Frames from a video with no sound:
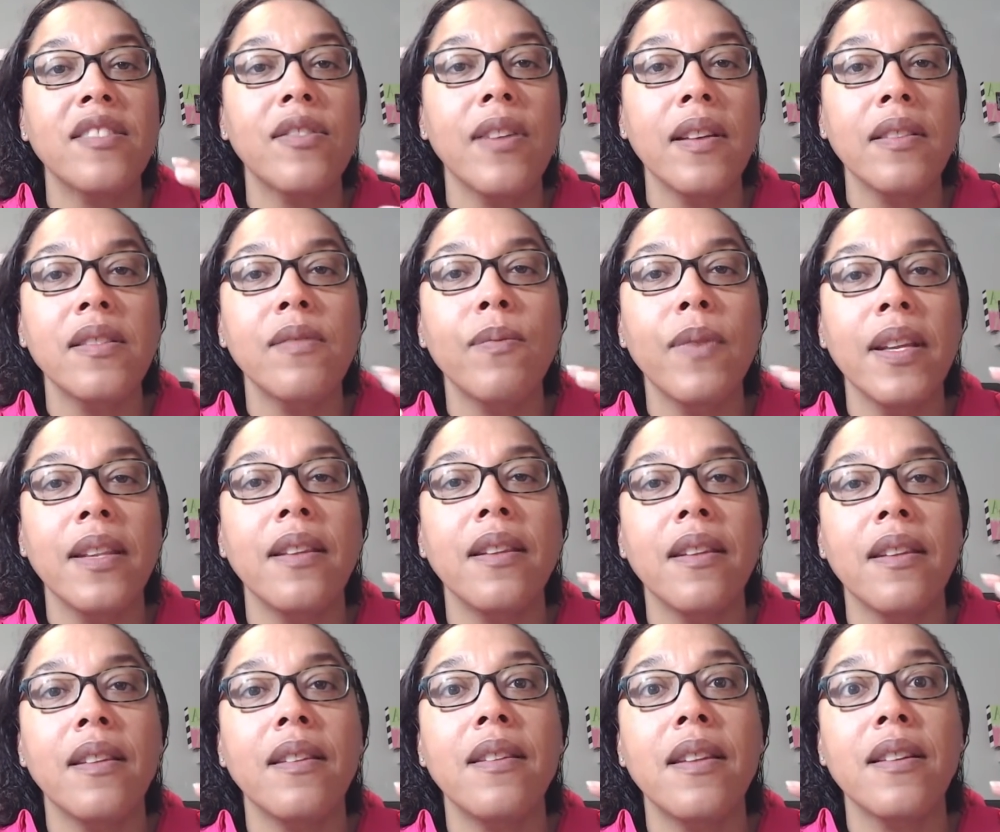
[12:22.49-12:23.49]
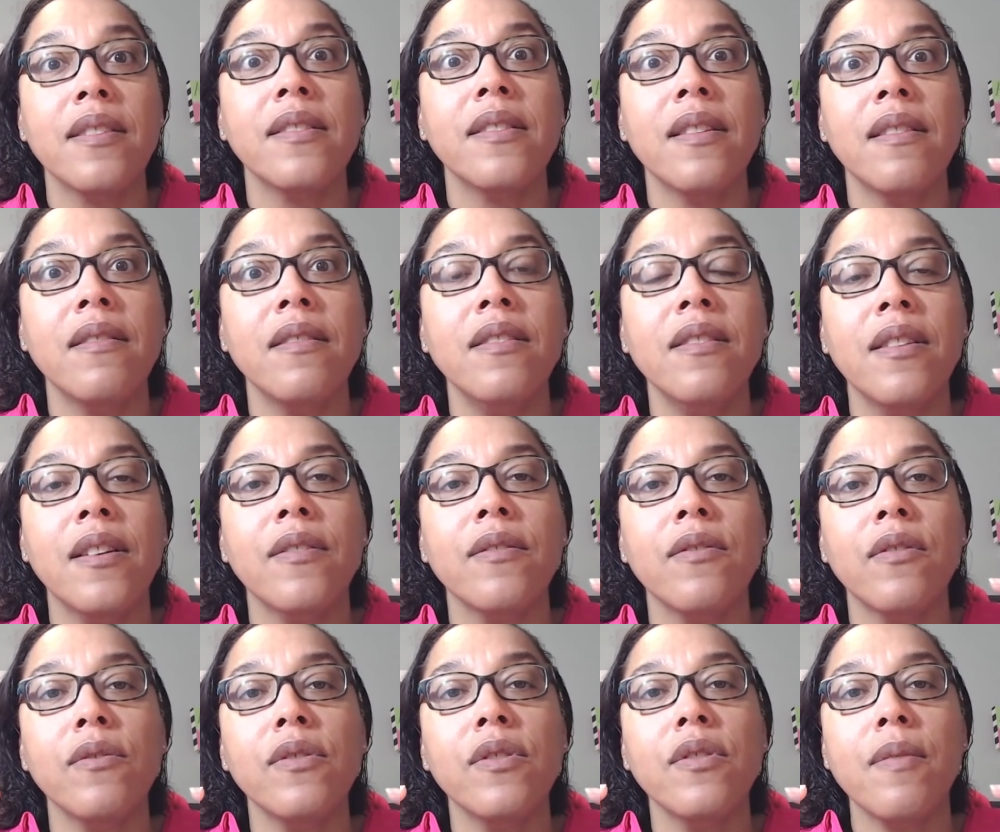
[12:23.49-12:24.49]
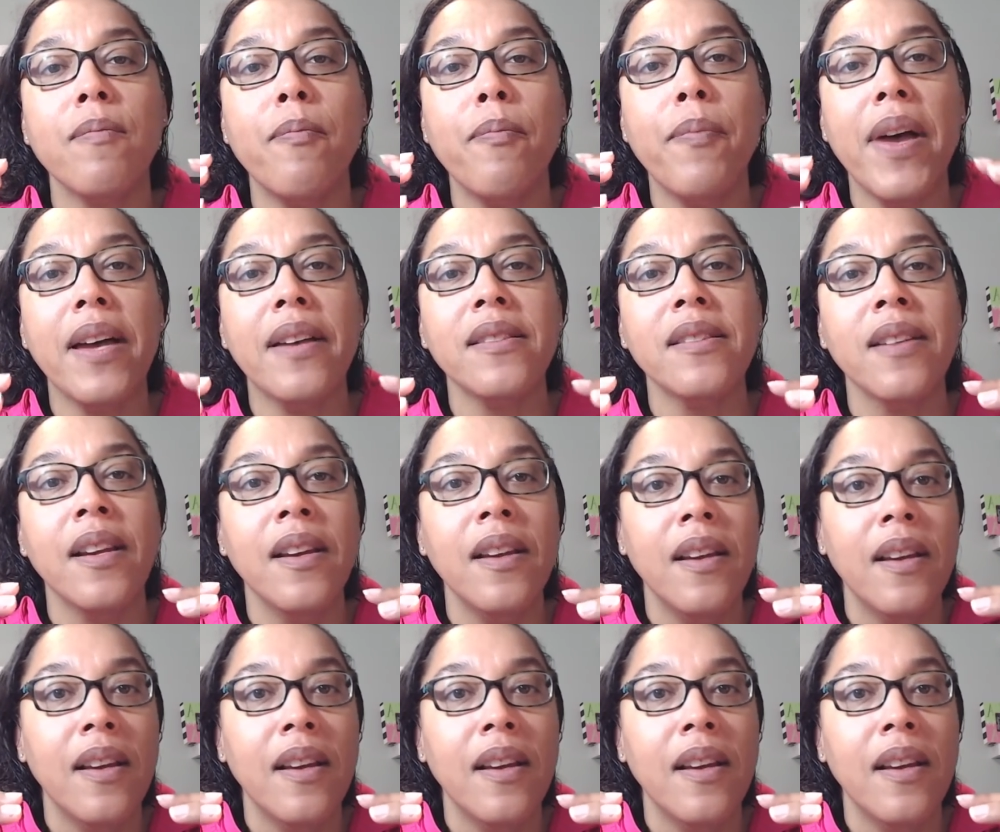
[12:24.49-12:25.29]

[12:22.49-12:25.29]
That's when those are the best